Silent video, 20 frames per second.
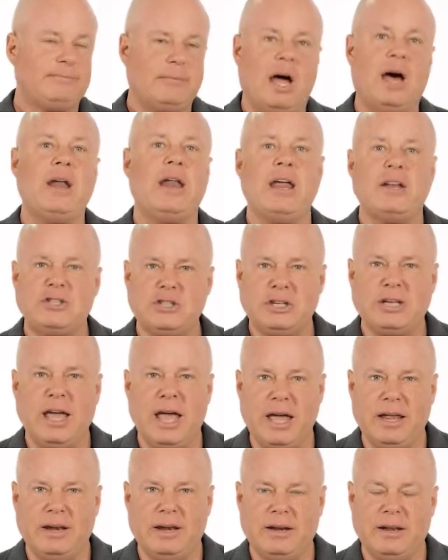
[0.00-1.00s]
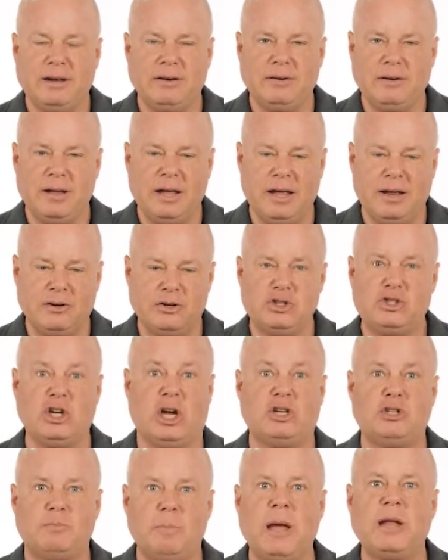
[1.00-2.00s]
uneducated and
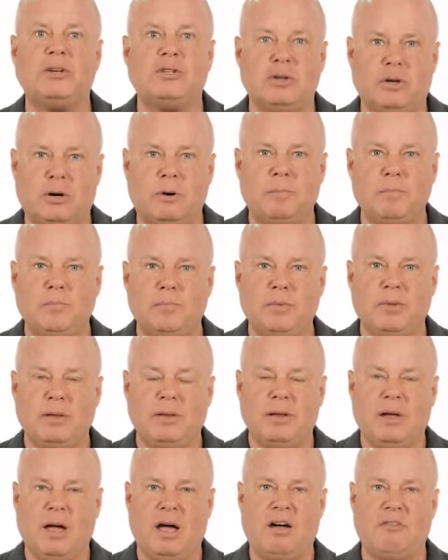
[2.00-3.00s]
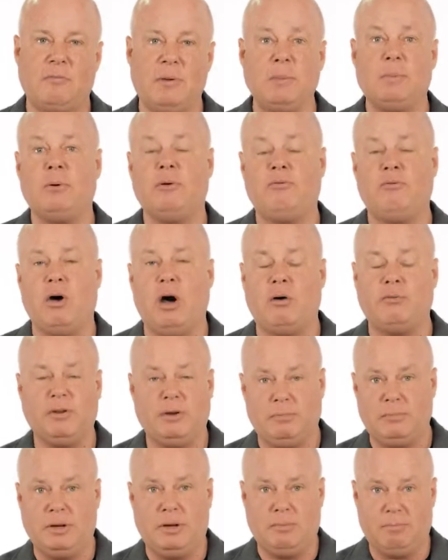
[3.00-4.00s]
judgmental of people involved
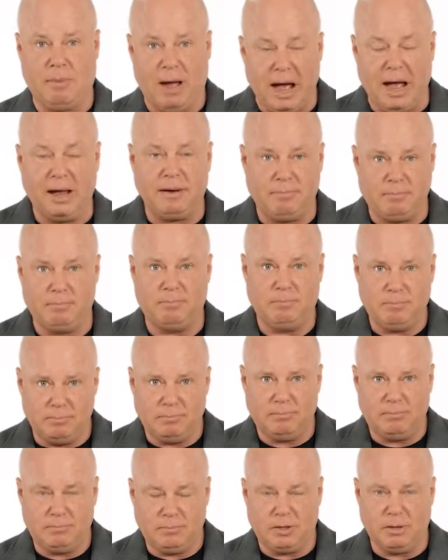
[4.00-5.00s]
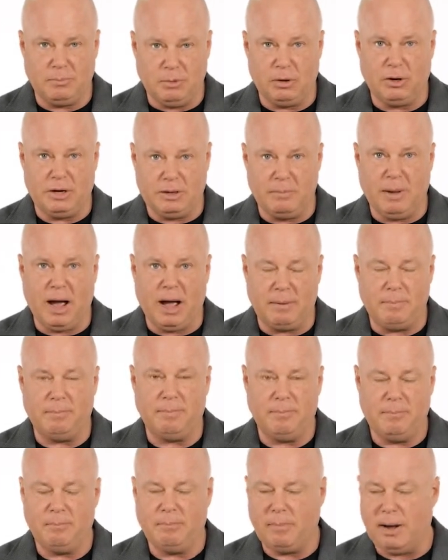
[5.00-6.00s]
in my community, what
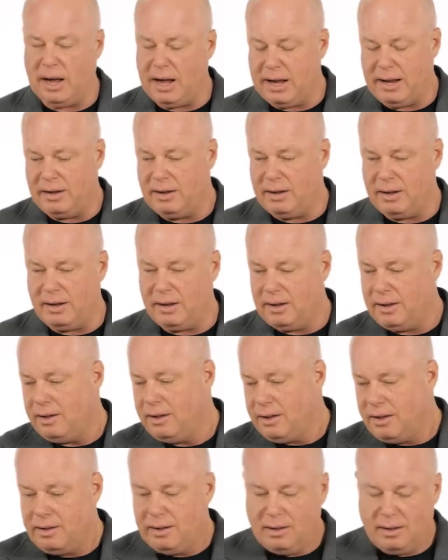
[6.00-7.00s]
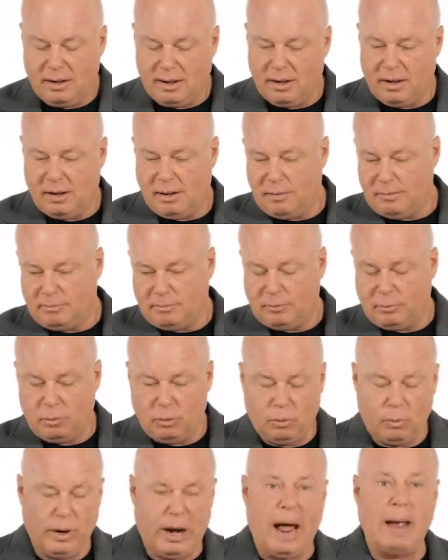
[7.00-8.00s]

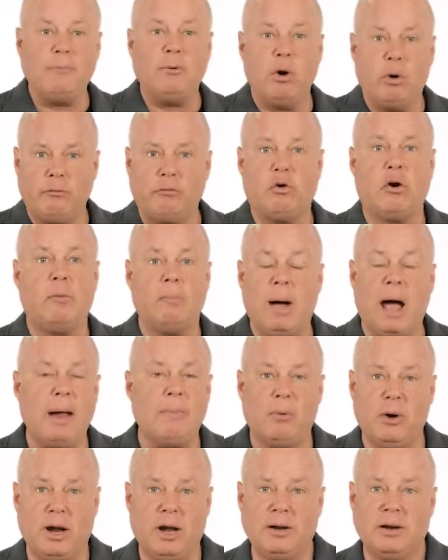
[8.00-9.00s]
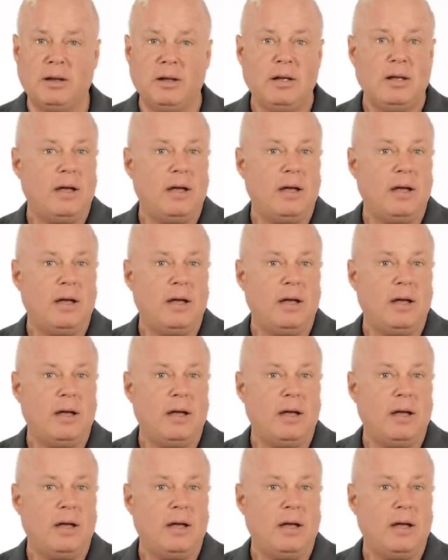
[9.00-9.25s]
I'm known for in my brand,